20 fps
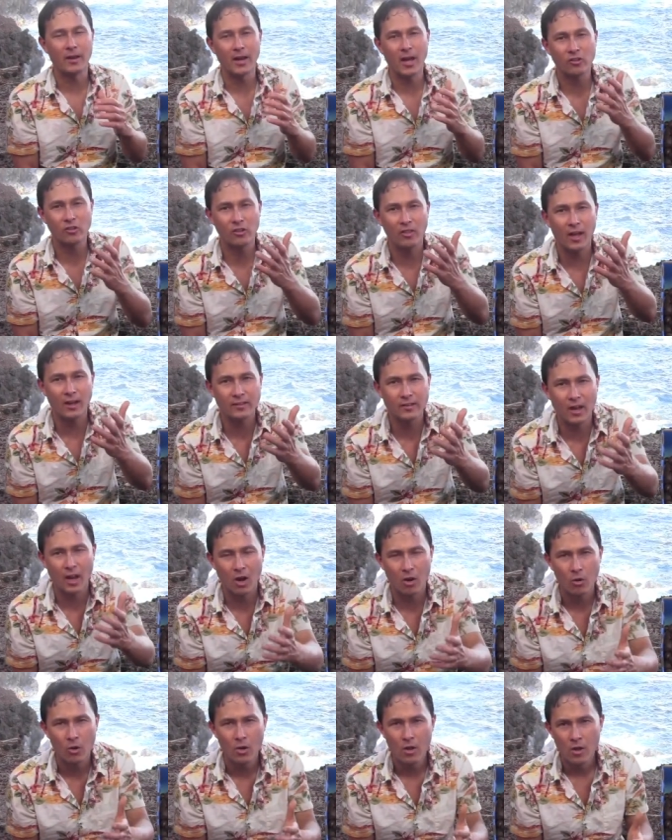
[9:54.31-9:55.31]
And actually that's
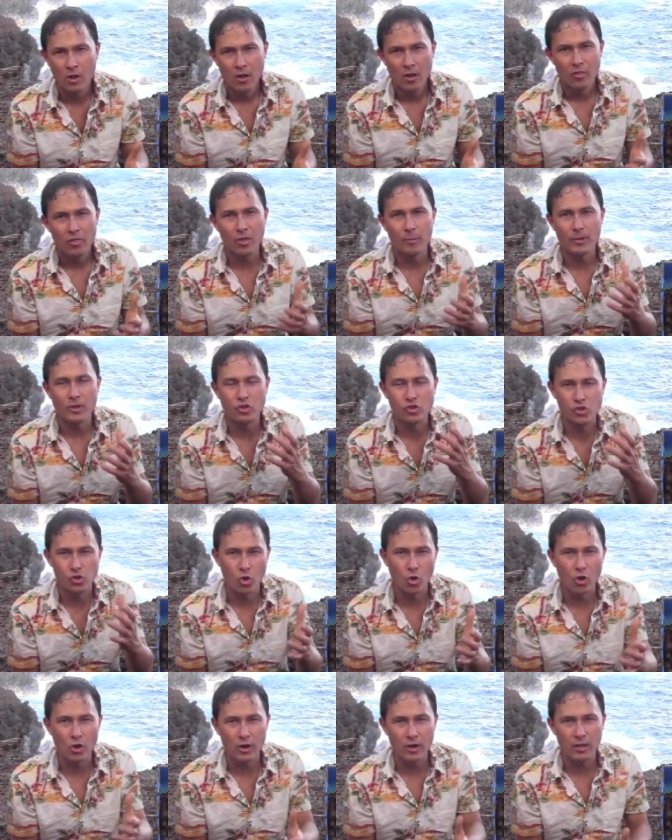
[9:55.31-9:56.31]
how the
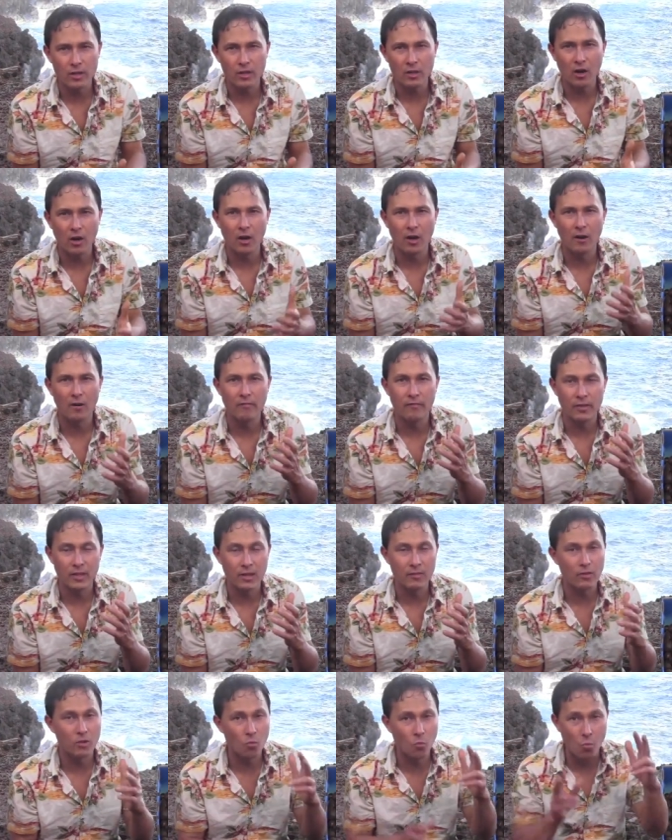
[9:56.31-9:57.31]
majority of
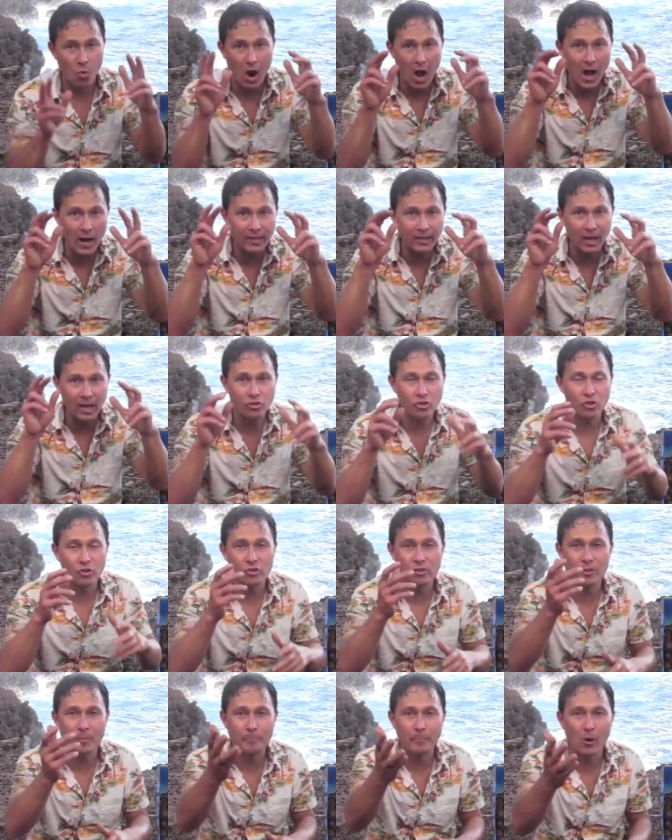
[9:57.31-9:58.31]
even raw
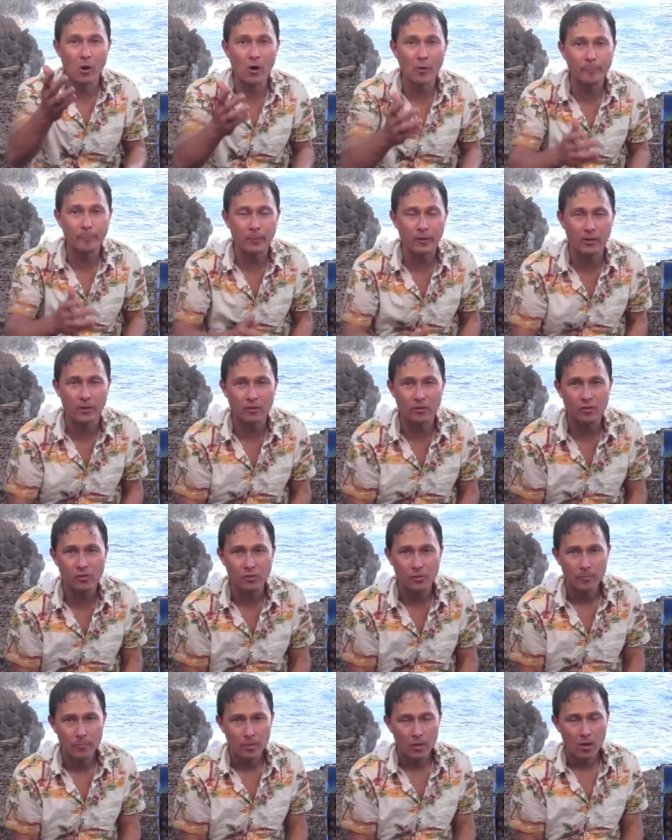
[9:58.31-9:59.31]
cashews in the bulk
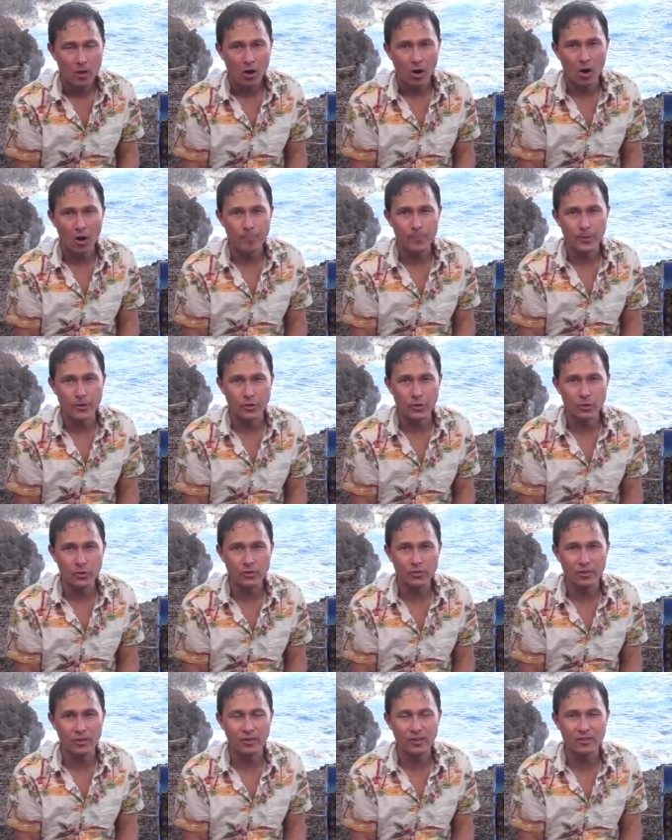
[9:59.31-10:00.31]
bins are
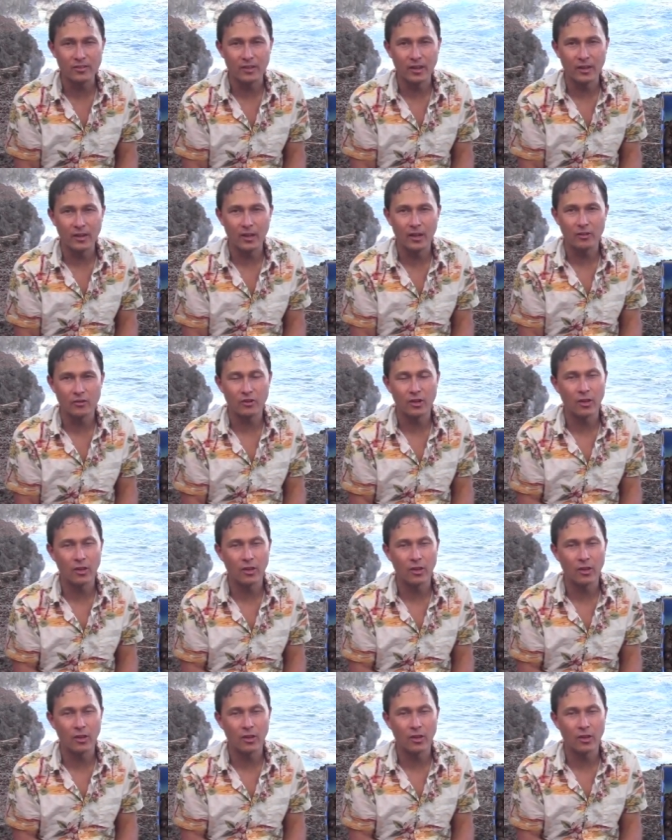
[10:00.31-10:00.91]
produced in this day and age.